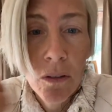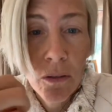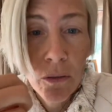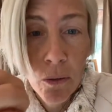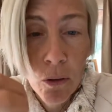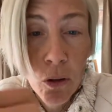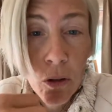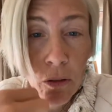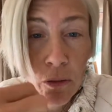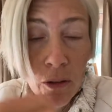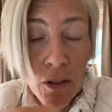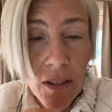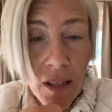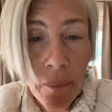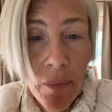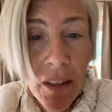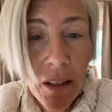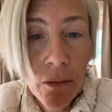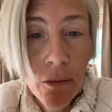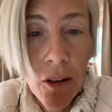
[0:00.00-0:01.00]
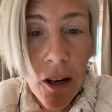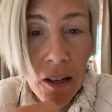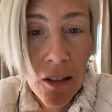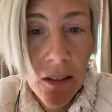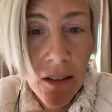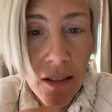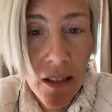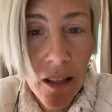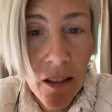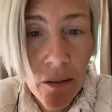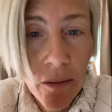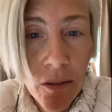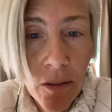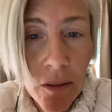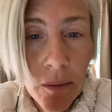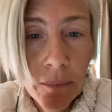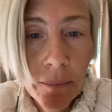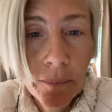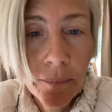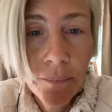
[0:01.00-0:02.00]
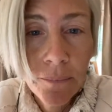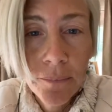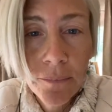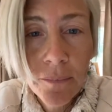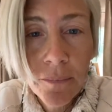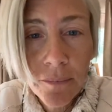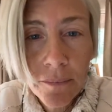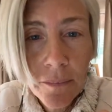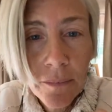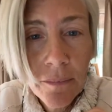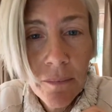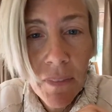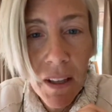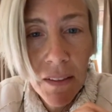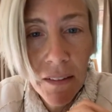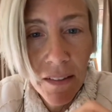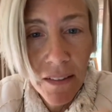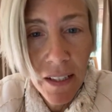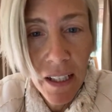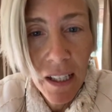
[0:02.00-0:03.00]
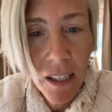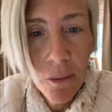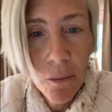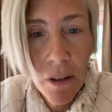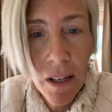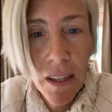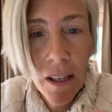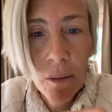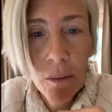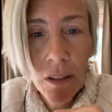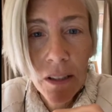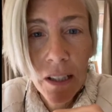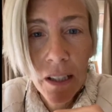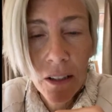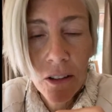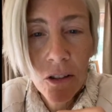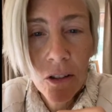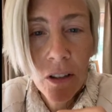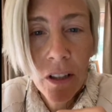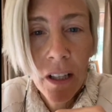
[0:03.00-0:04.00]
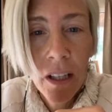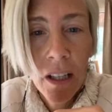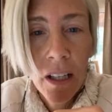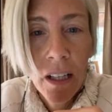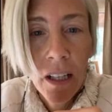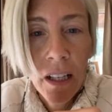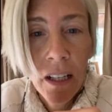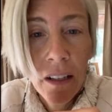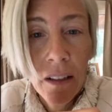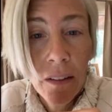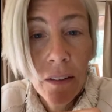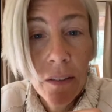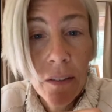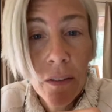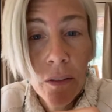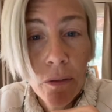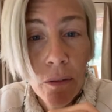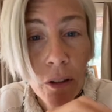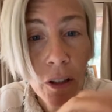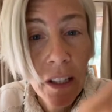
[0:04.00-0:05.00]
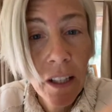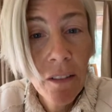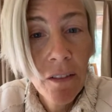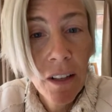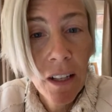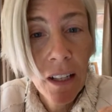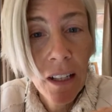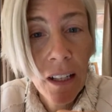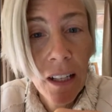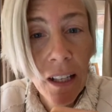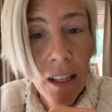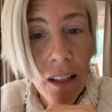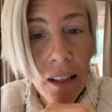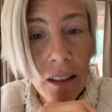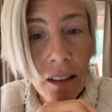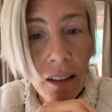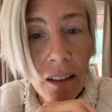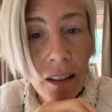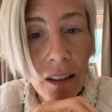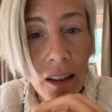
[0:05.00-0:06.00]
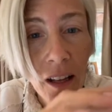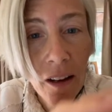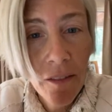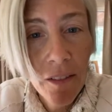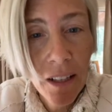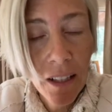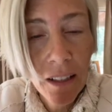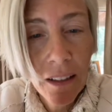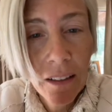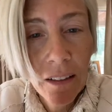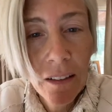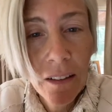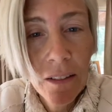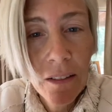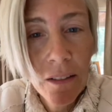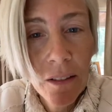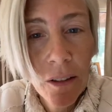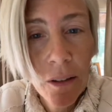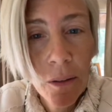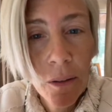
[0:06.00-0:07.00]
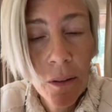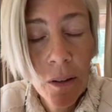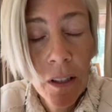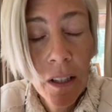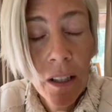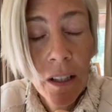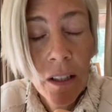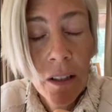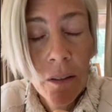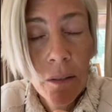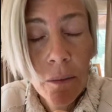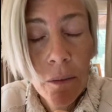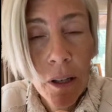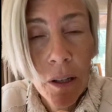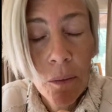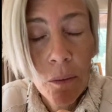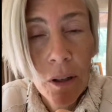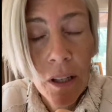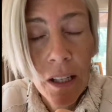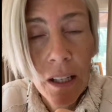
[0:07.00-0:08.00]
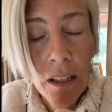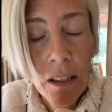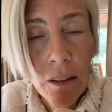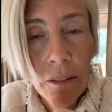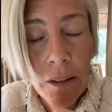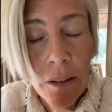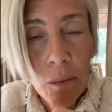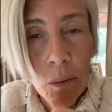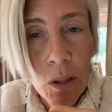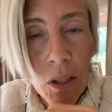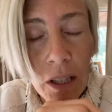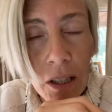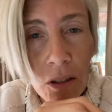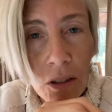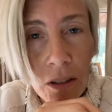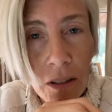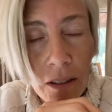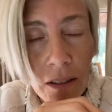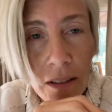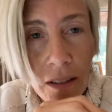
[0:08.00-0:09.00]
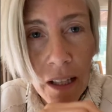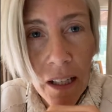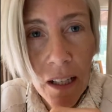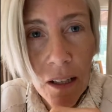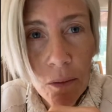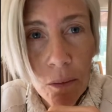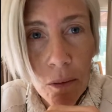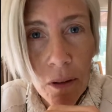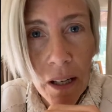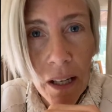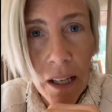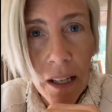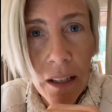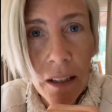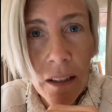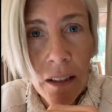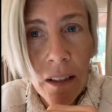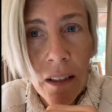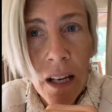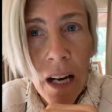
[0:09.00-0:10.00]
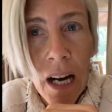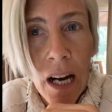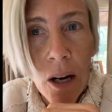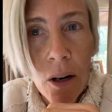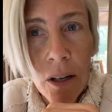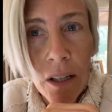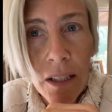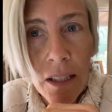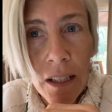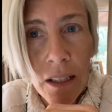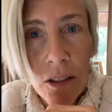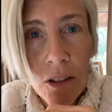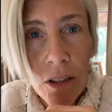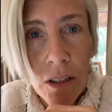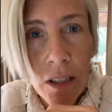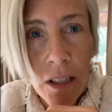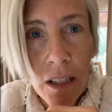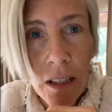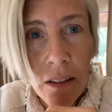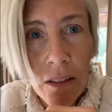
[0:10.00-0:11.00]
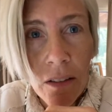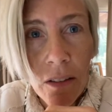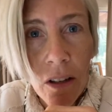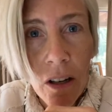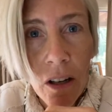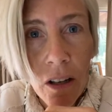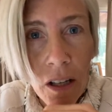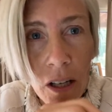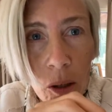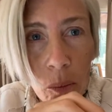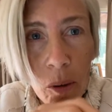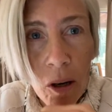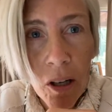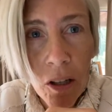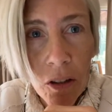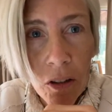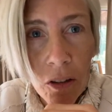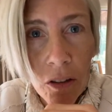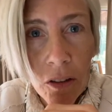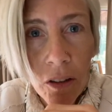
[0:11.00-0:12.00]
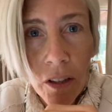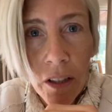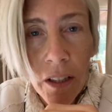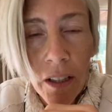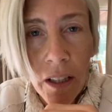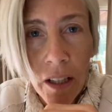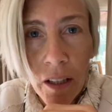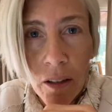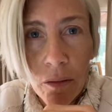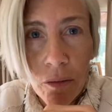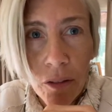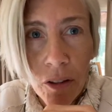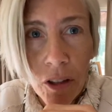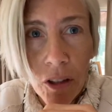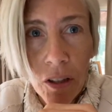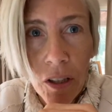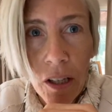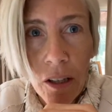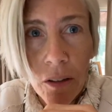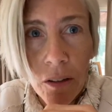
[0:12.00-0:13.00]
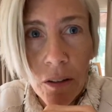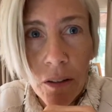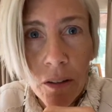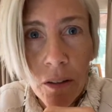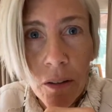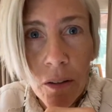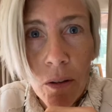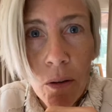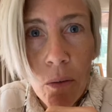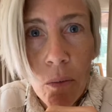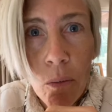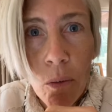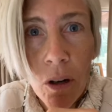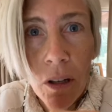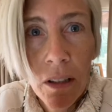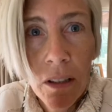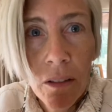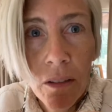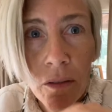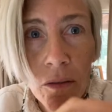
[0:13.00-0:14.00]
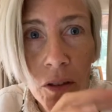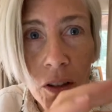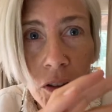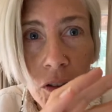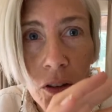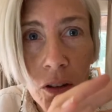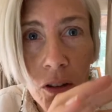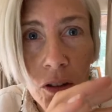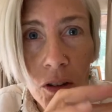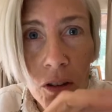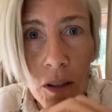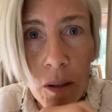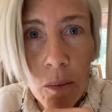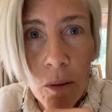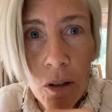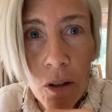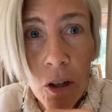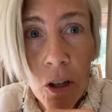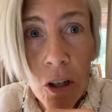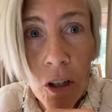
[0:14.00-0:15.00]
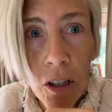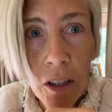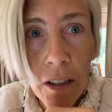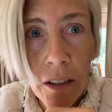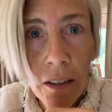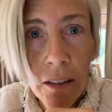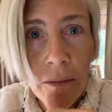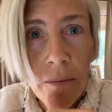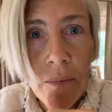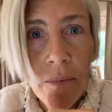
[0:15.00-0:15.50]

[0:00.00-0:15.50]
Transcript: or for something for ourselves. The second way that we touch is for giving and loving. So when we touch in the second way, our attention is on our partner and figuring out what feels good to him or her,